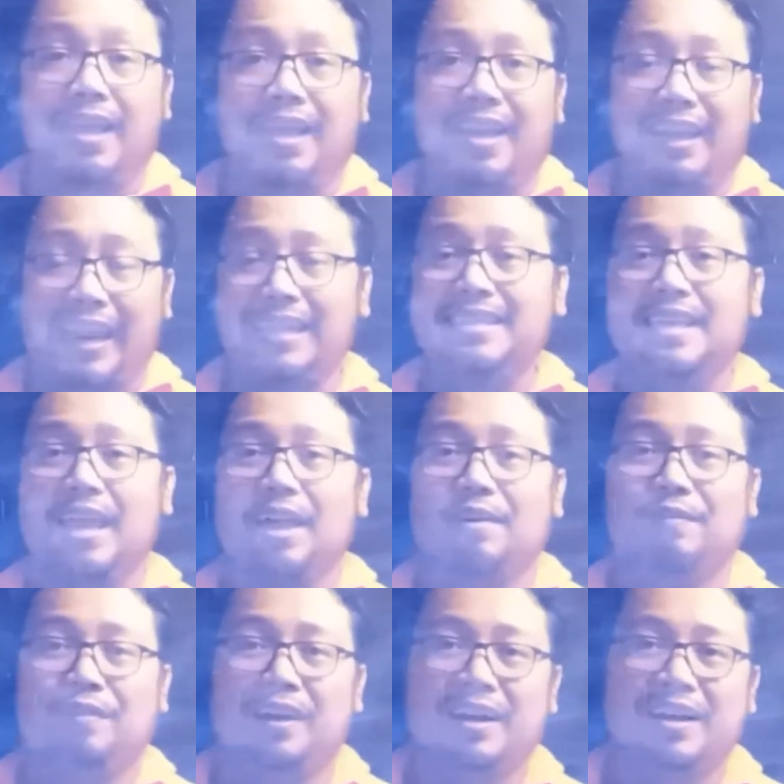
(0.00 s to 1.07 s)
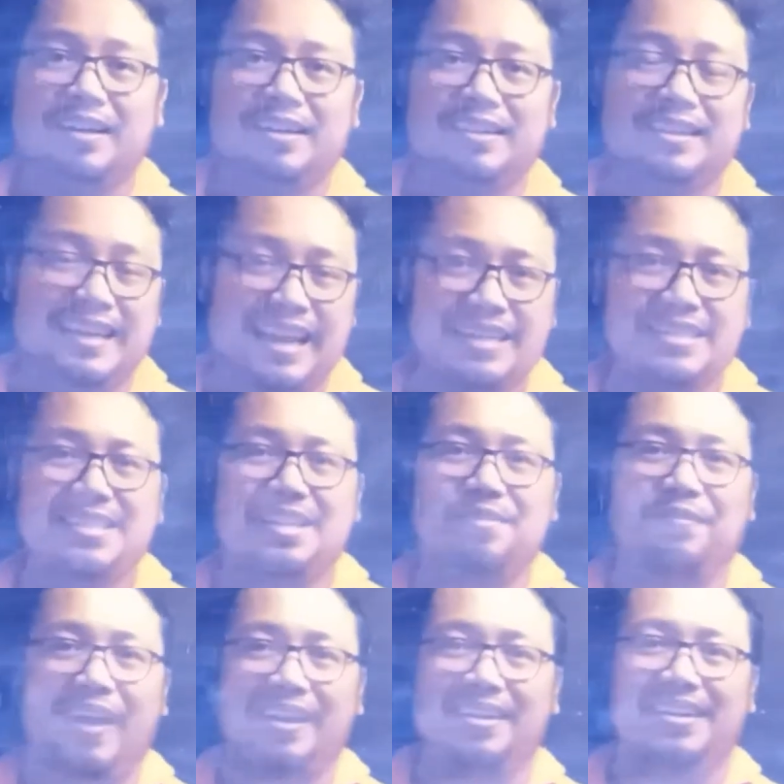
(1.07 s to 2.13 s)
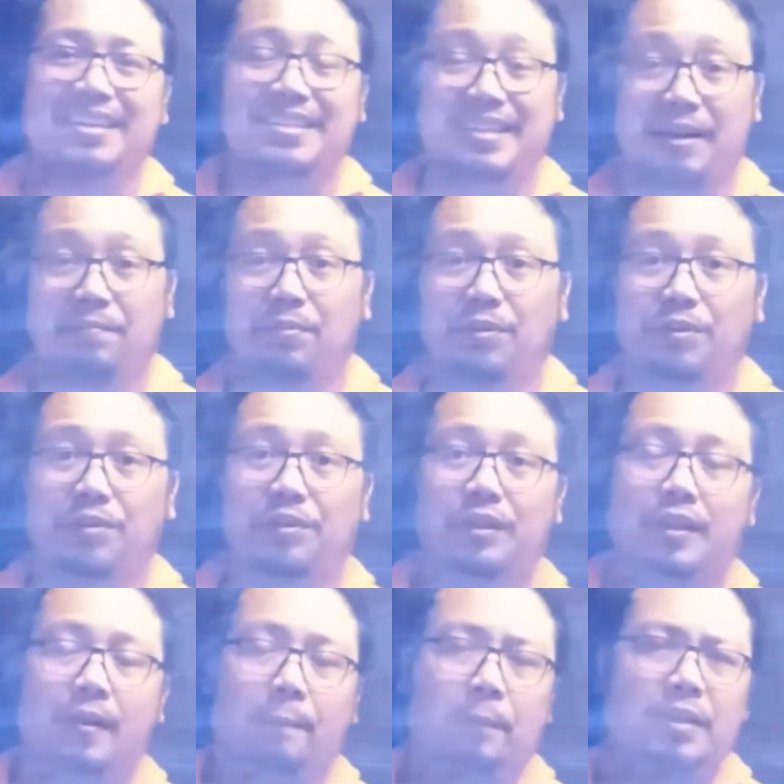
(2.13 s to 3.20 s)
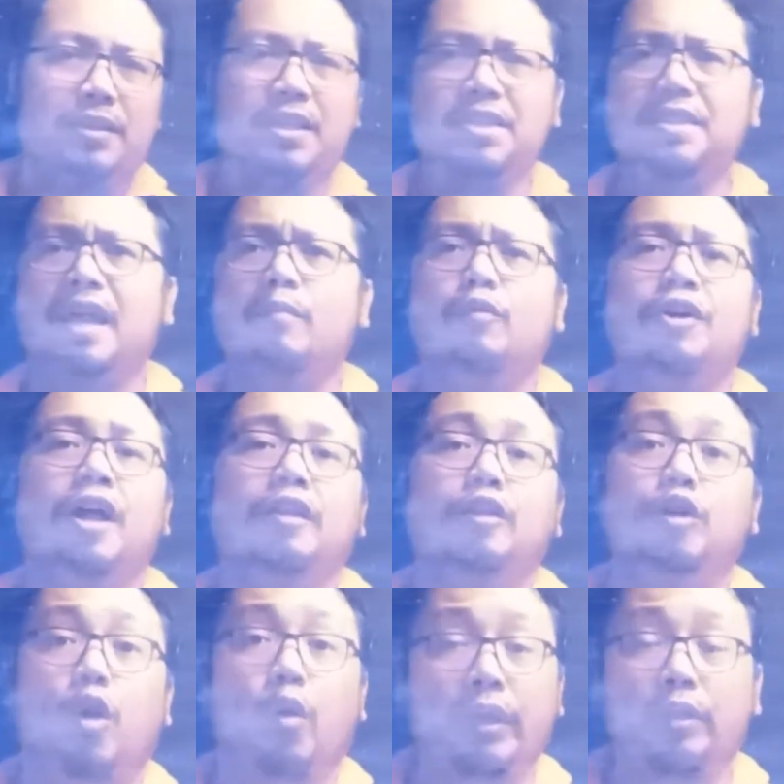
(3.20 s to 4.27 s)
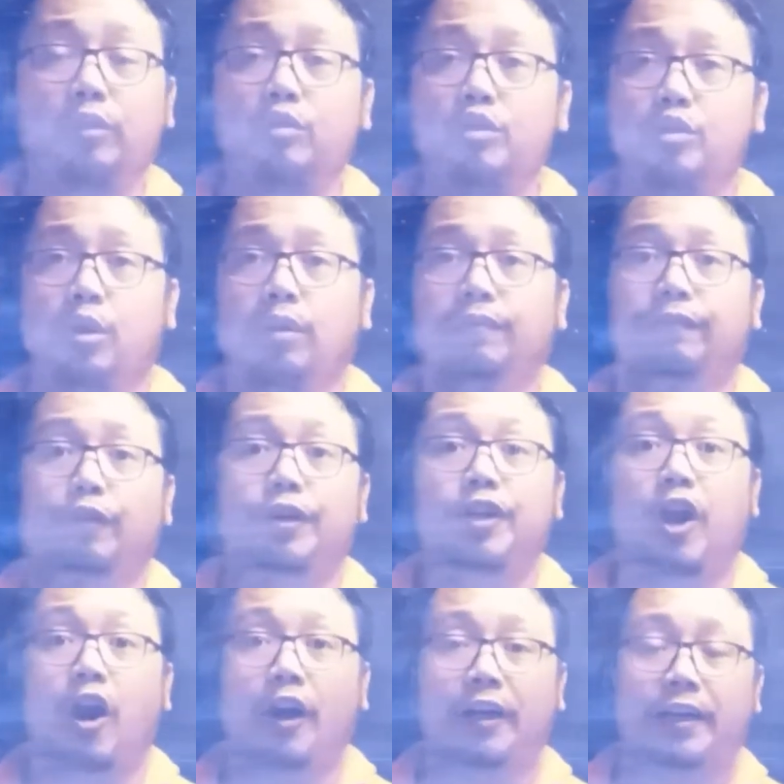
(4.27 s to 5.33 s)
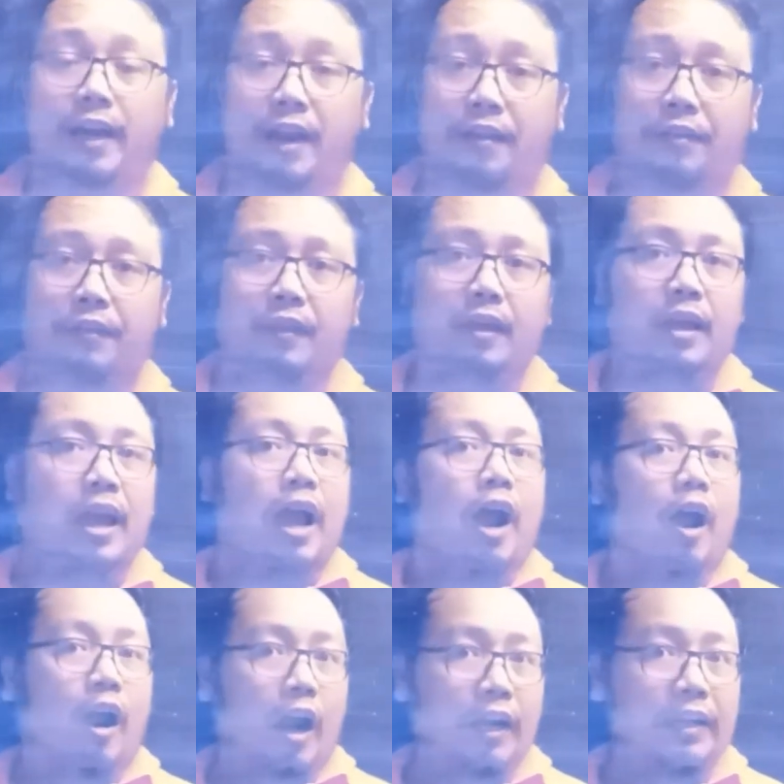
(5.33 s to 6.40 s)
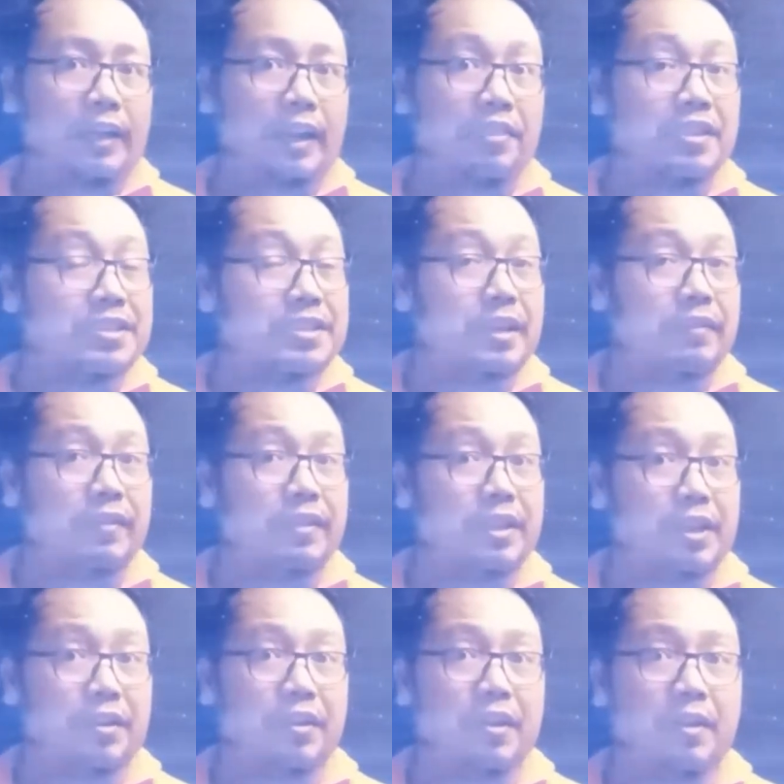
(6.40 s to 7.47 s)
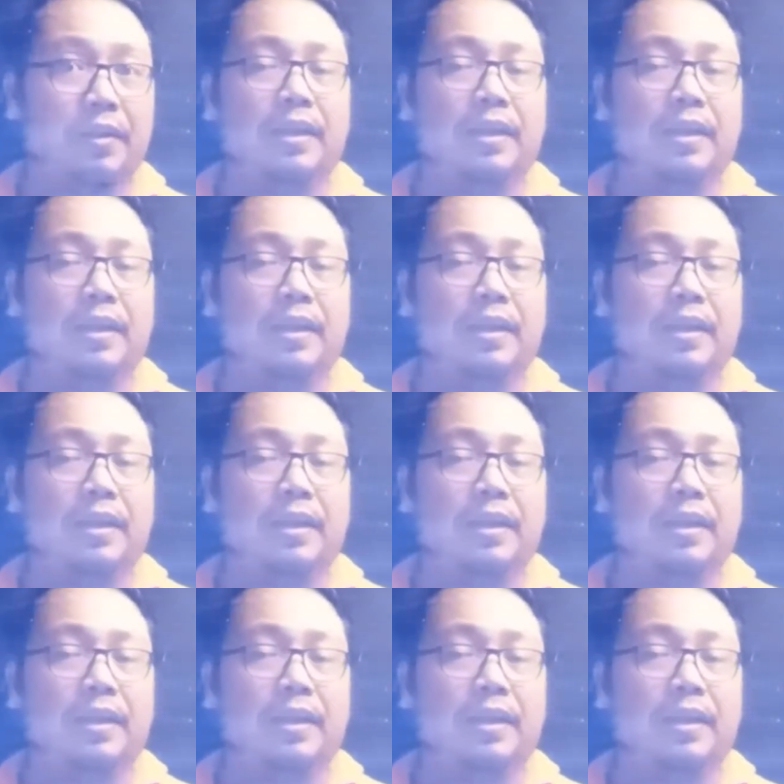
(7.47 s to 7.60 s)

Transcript: Let's have the last and final example. But this time we're not going to solve for the arc length. Arc length is given here,